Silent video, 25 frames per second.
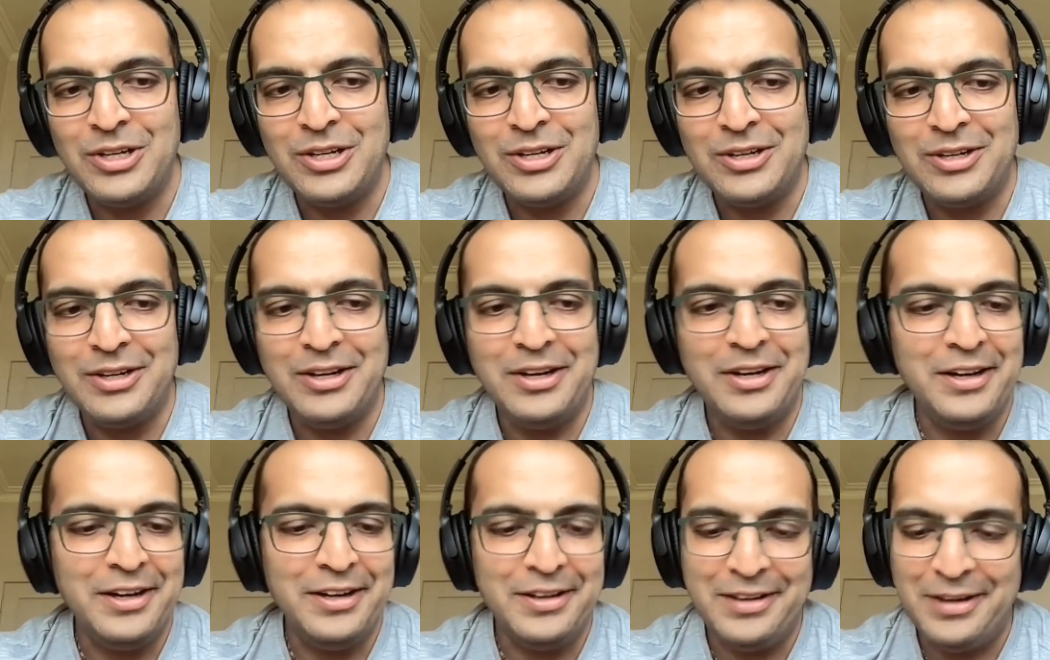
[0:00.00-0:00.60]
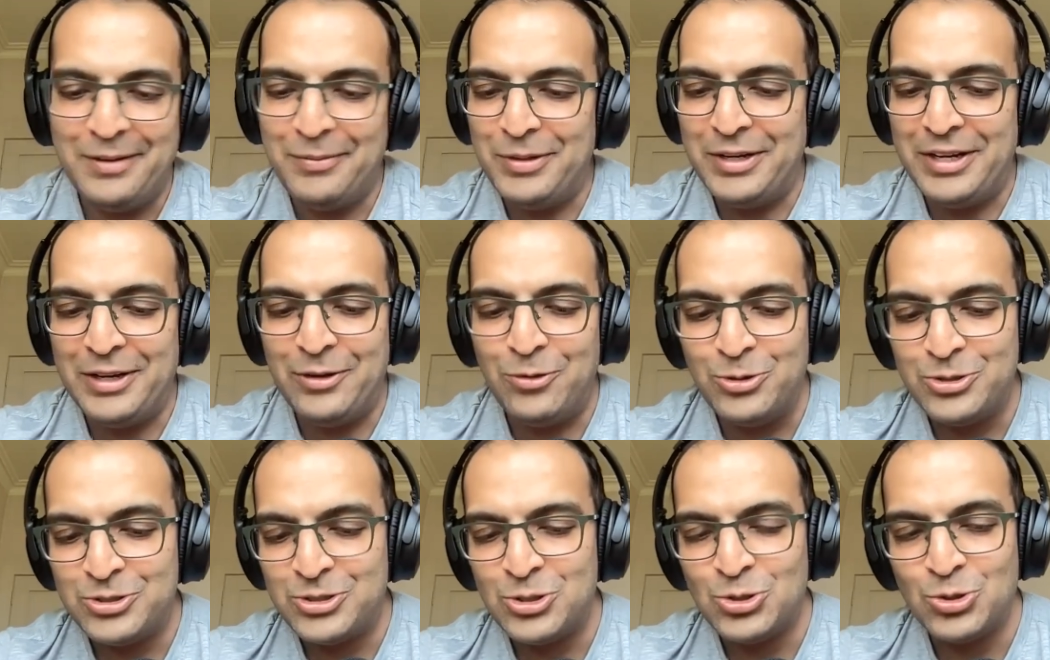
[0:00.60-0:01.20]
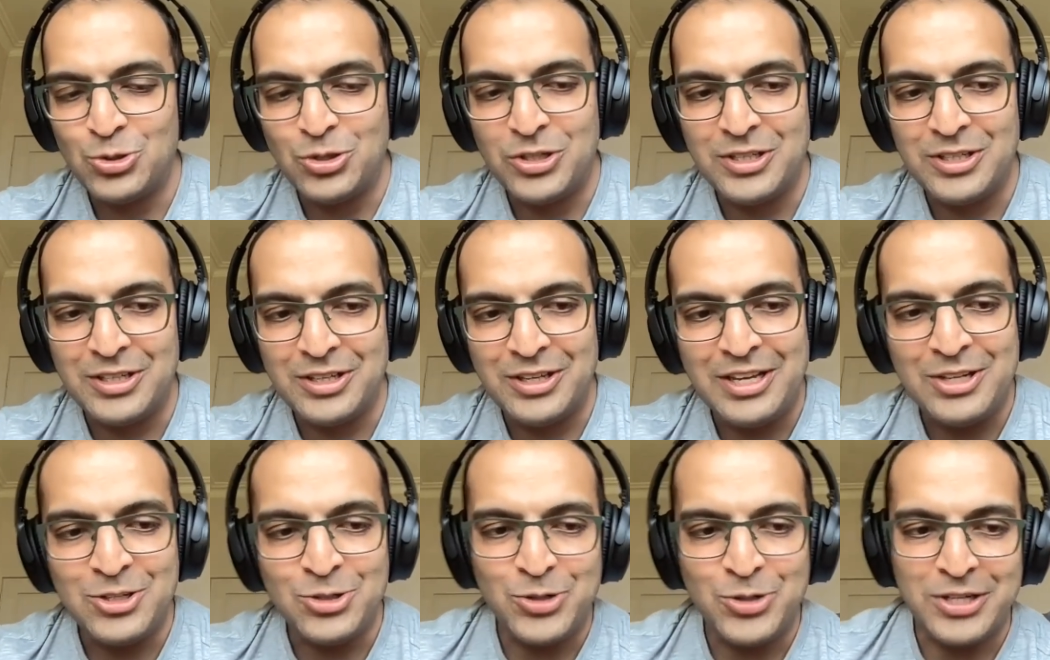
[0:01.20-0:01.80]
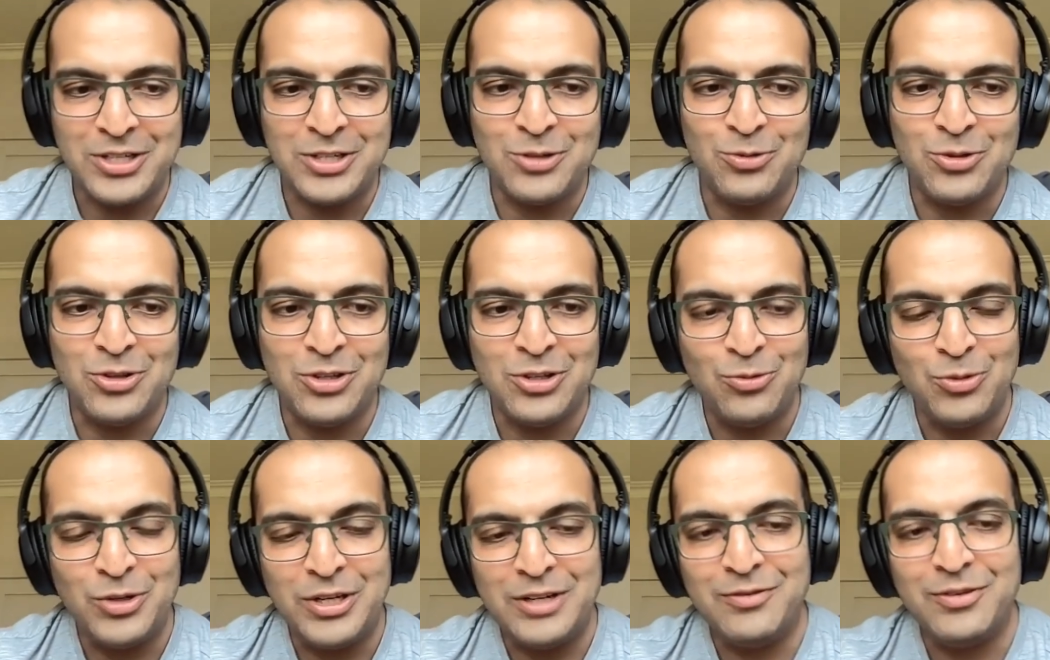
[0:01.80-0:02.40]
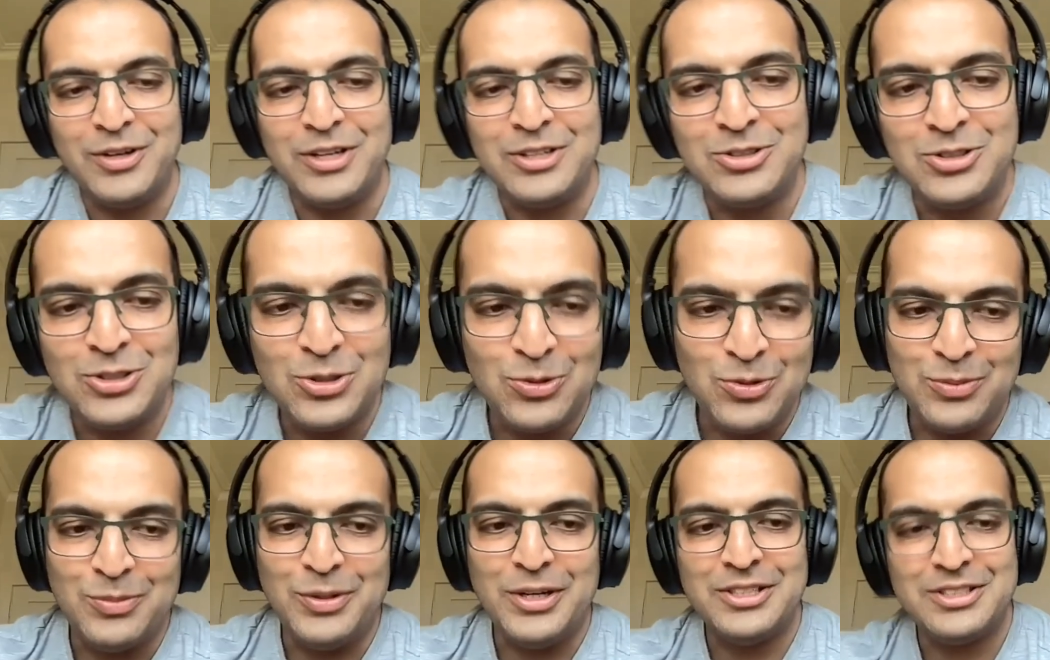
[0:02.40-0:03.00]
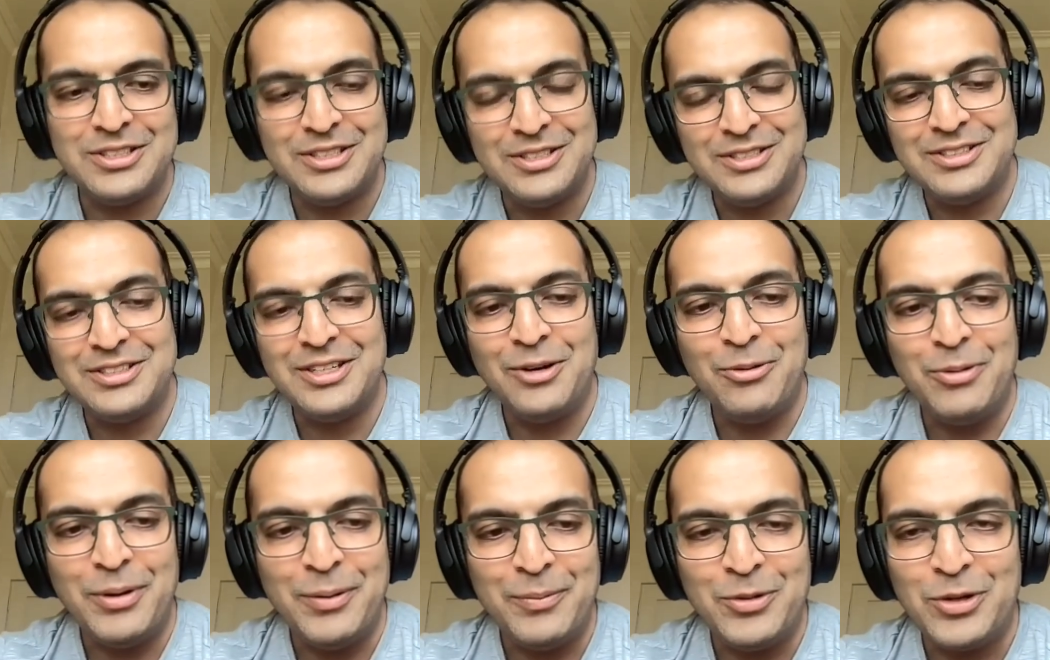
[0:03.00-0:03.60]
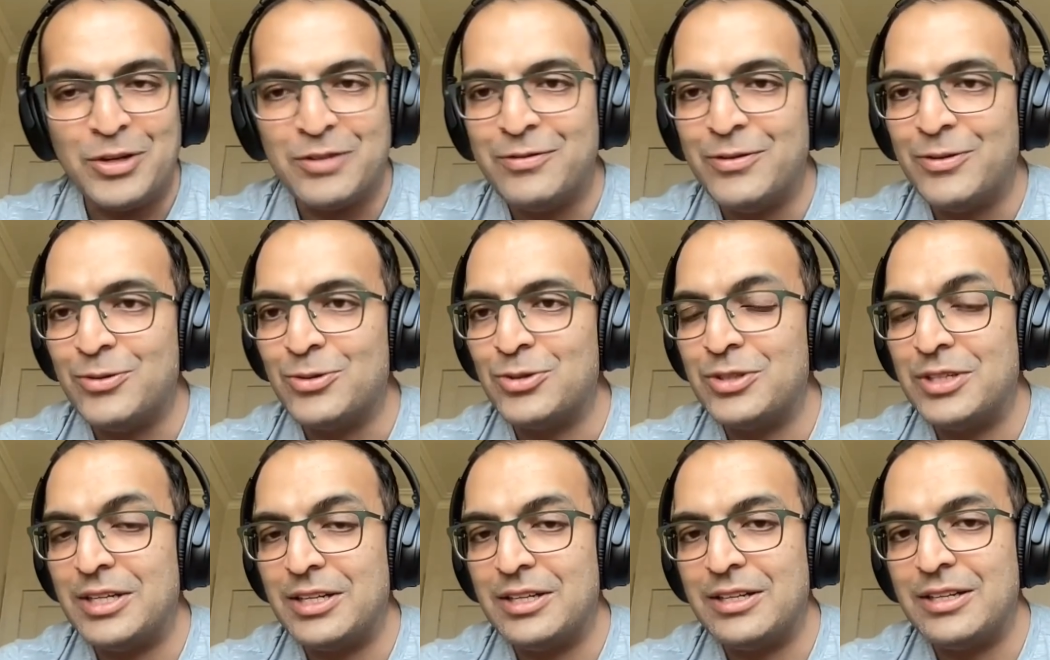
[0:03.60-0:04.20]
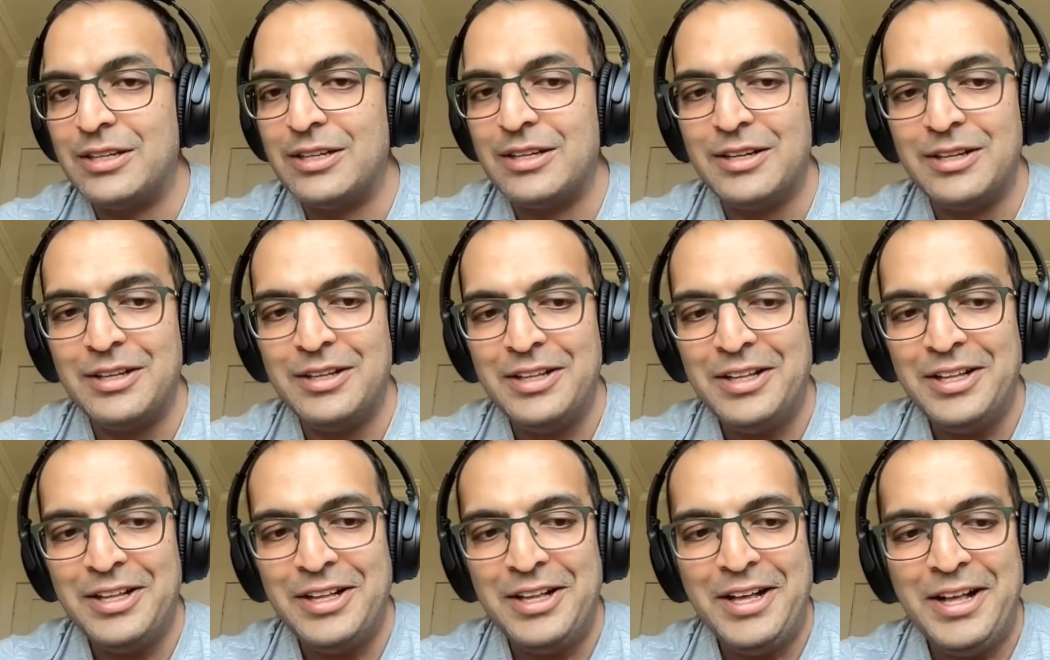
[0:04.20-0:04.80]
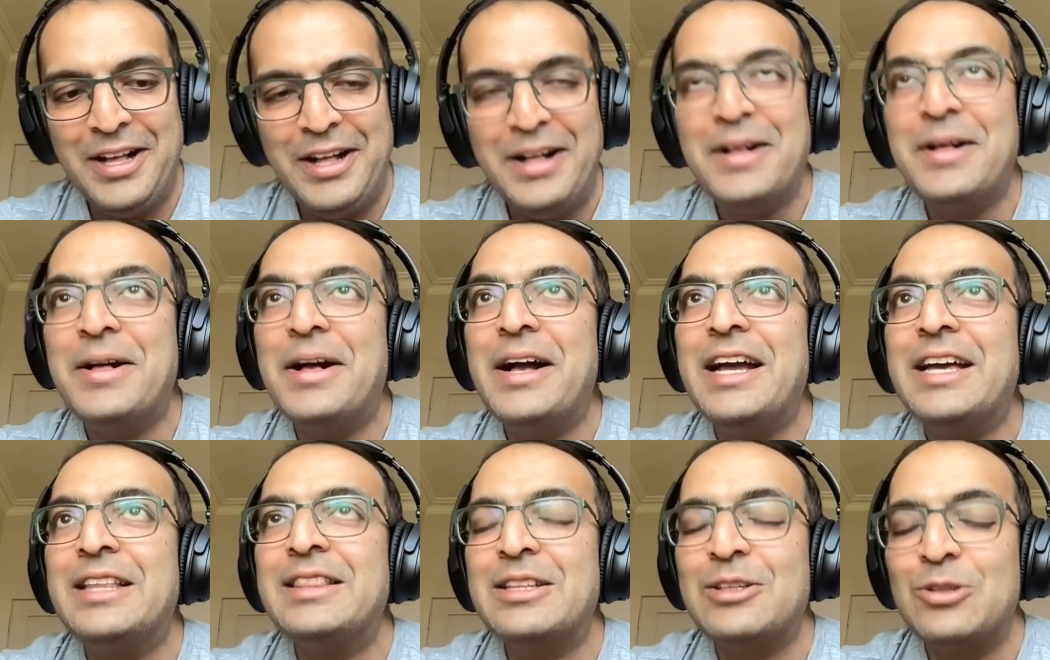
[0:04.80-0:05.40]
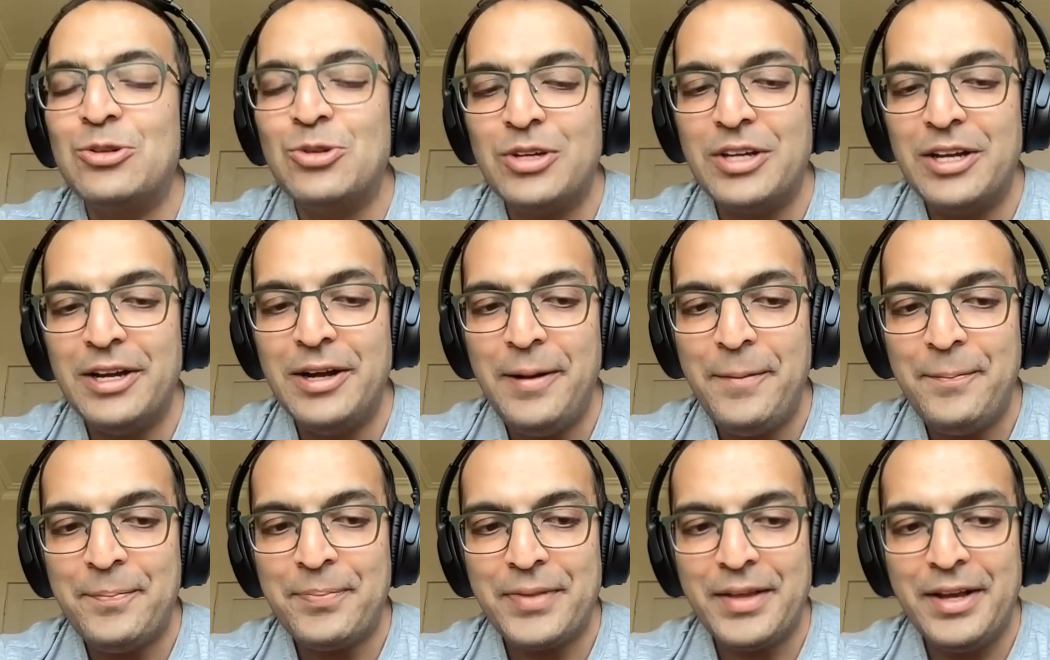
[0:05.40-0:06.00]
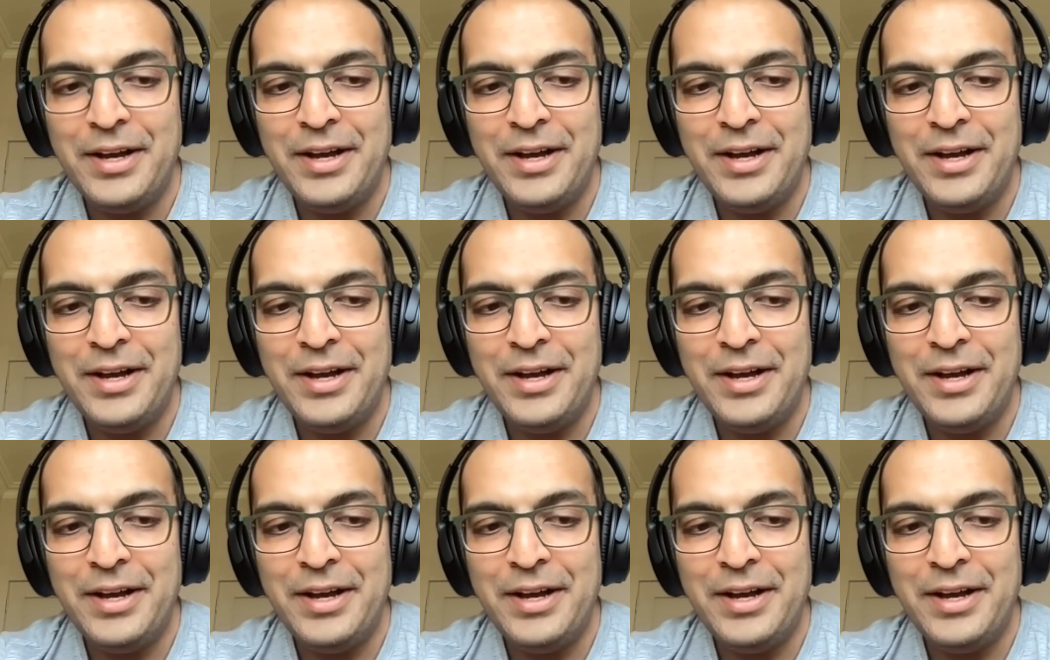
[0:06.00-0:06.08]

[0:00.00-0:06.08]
And I, I mean, I always enjoy interacting with you whenever I see you in person. So I'm um, looking forward to that in the in the new year.